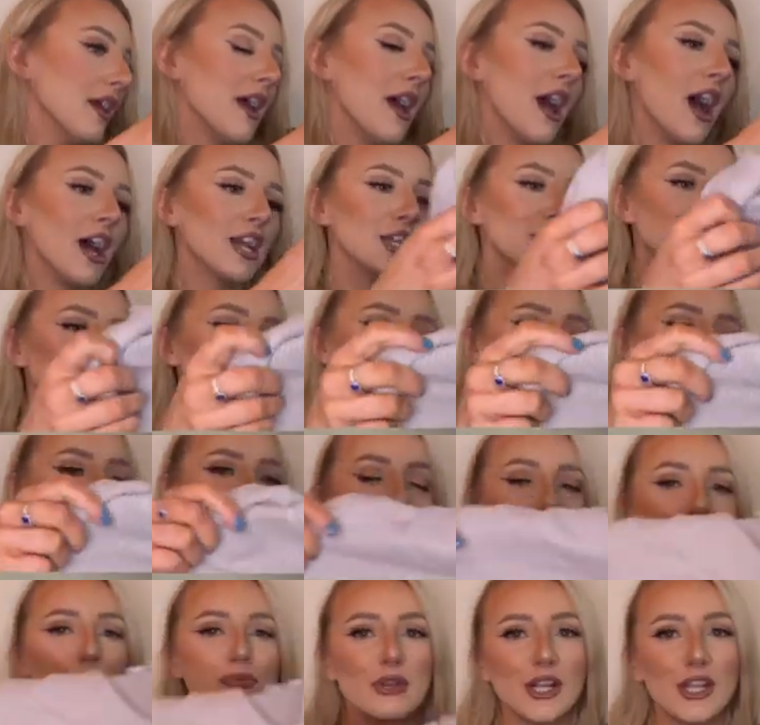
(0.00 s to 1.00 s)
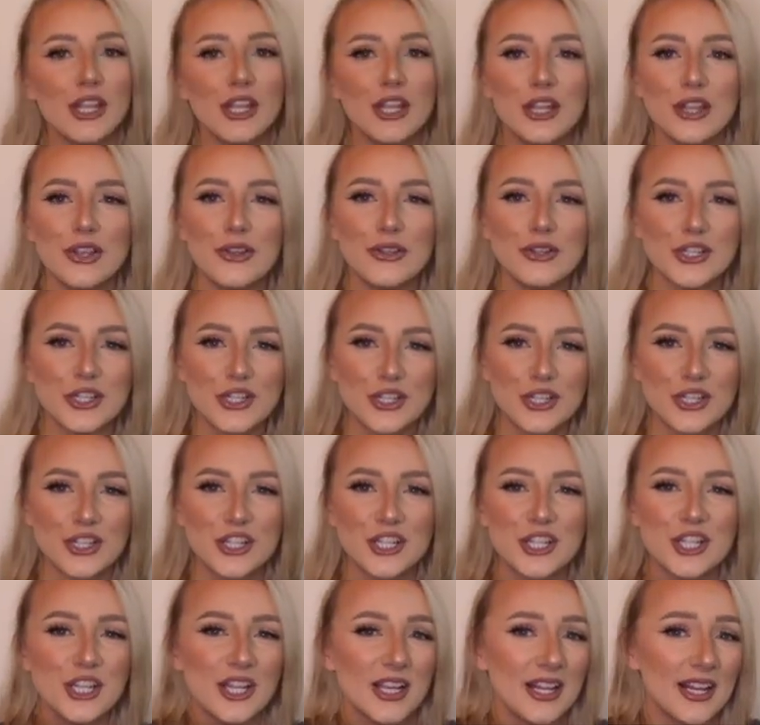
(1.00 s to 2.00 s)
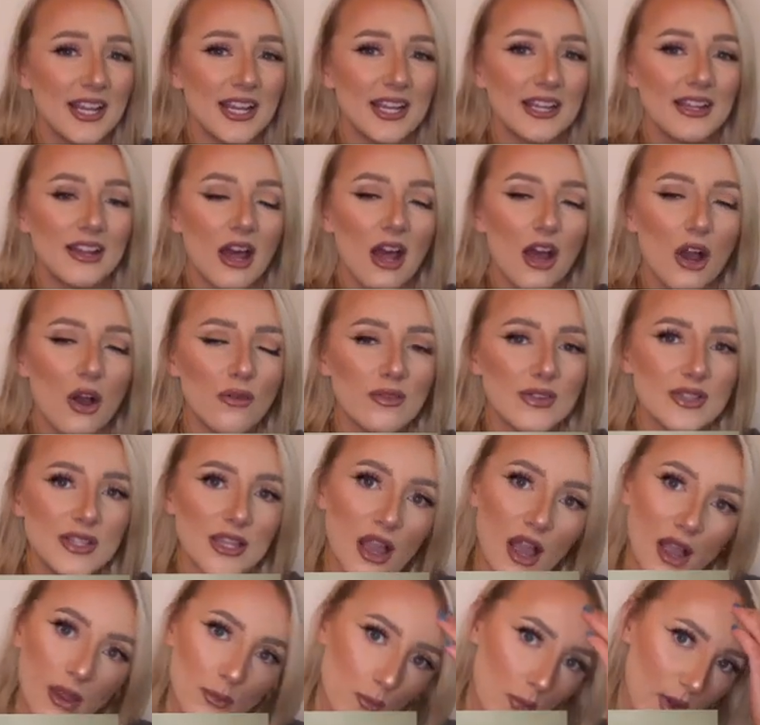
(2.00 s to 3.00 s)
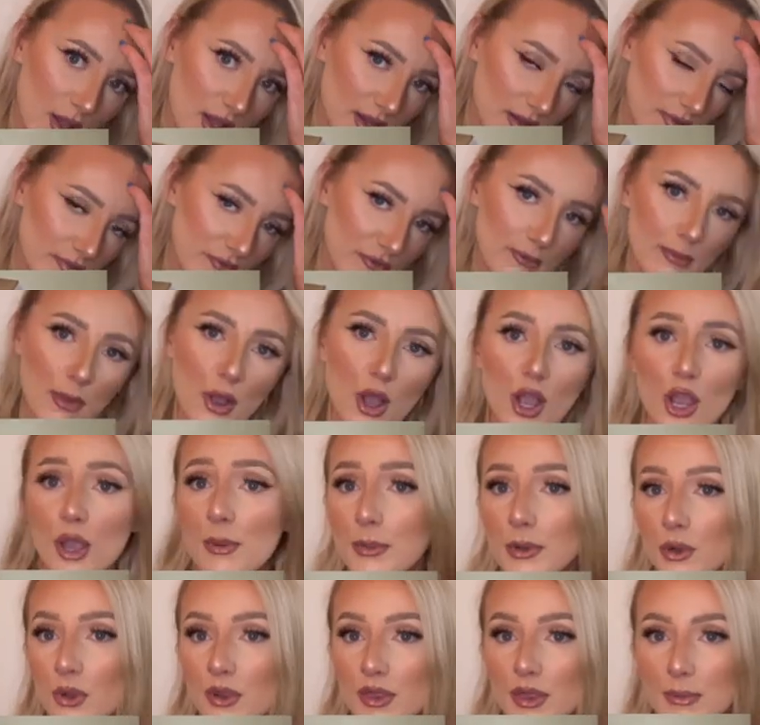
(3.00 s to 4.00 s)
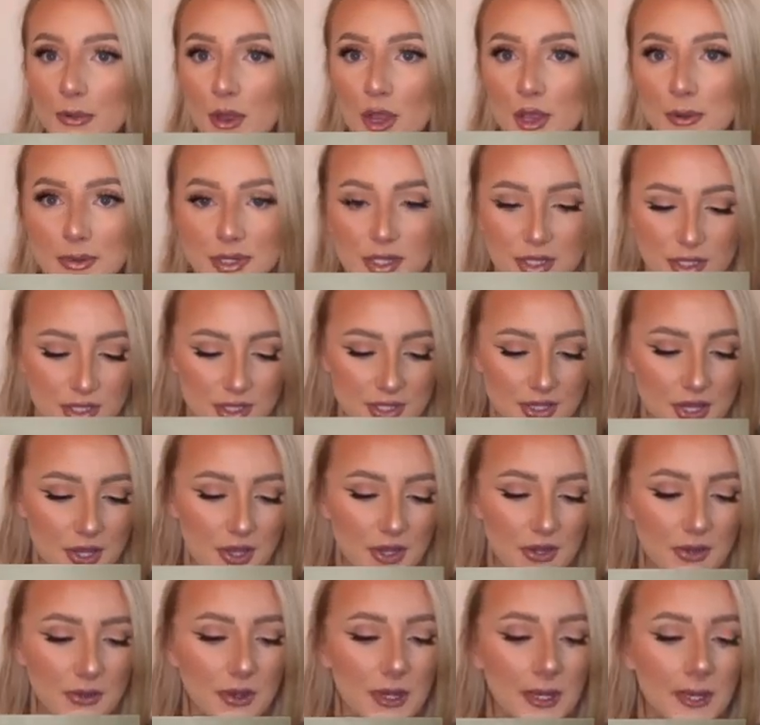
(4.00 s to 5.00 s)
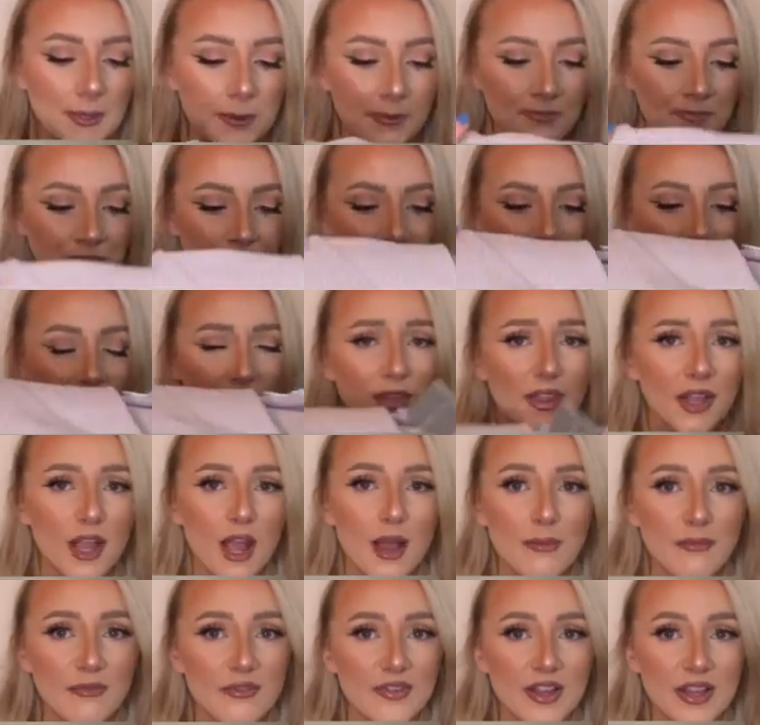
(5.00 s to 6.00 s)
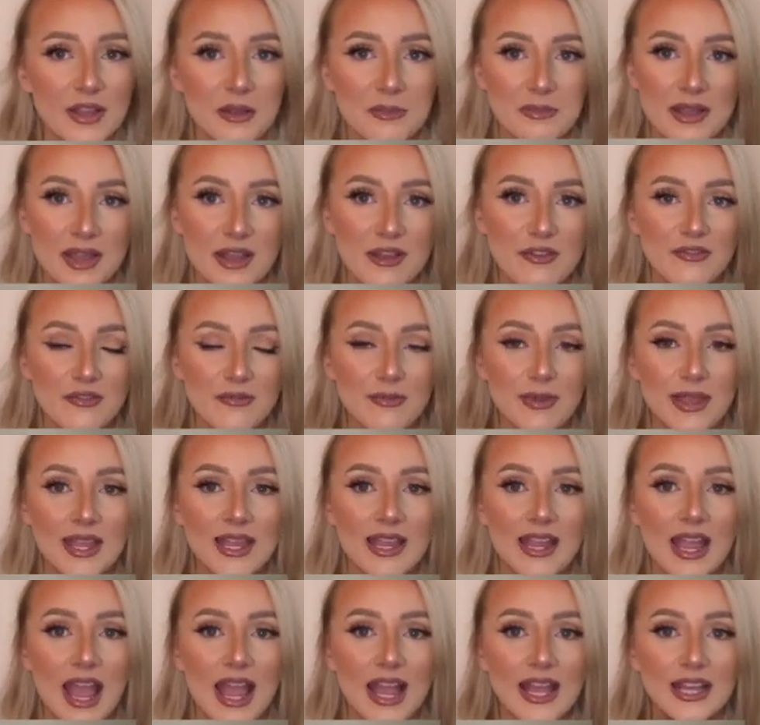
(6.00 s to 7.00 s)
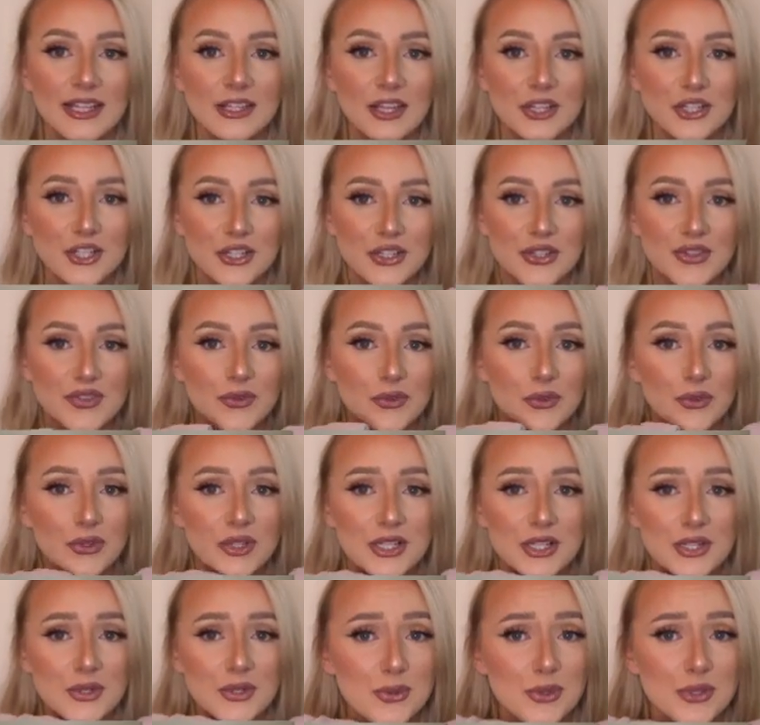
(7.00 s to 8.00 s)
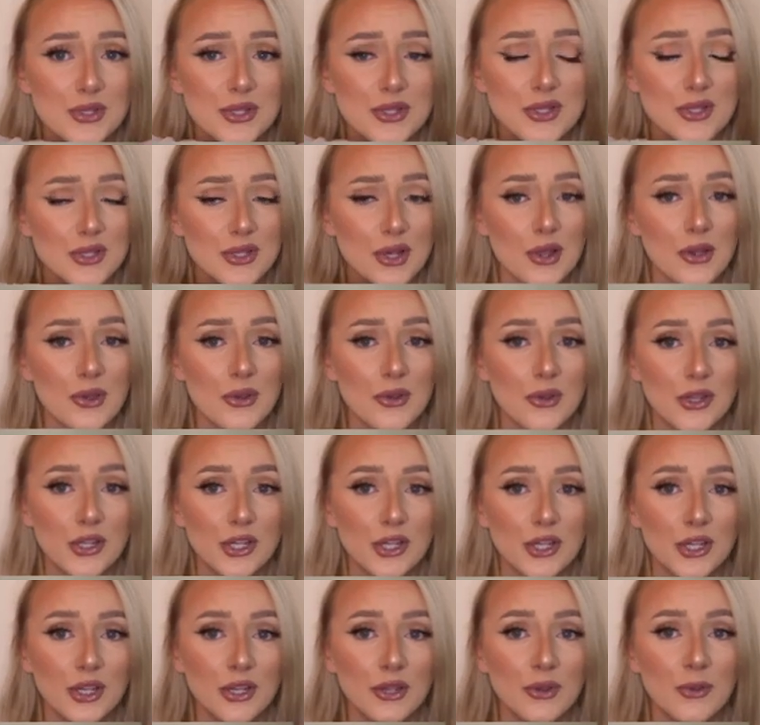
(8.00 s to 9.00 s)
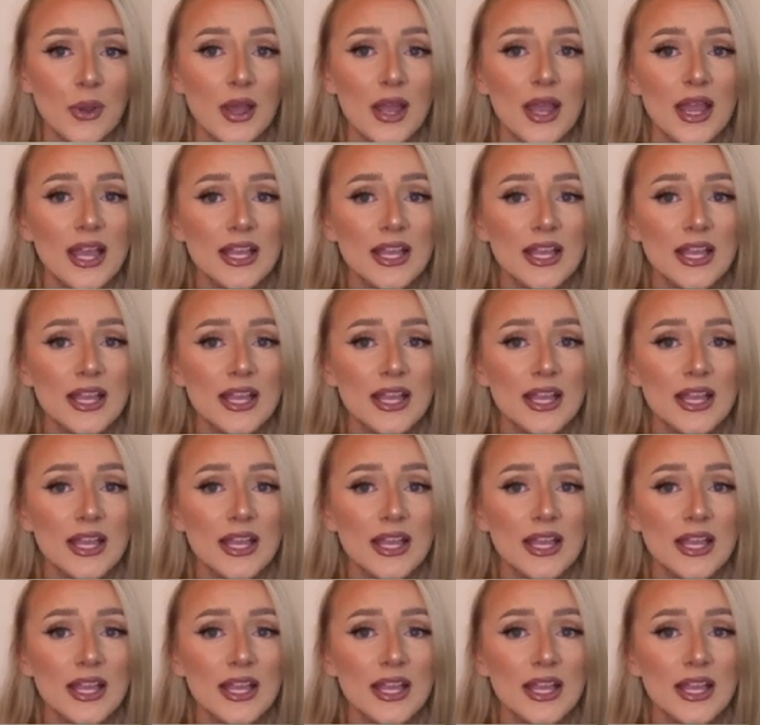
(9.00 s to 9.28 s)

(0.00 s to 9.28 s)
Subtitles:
I just thought this was really cute to just chill in. Like, obviously I'm working from home a lot at the moment, so the comfier the better for me, and I just thought this so cute.